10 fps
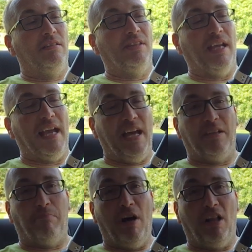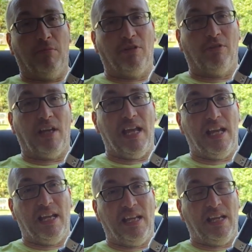They had a polymer
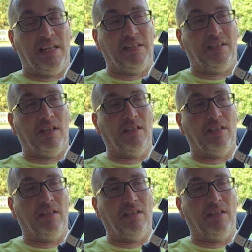and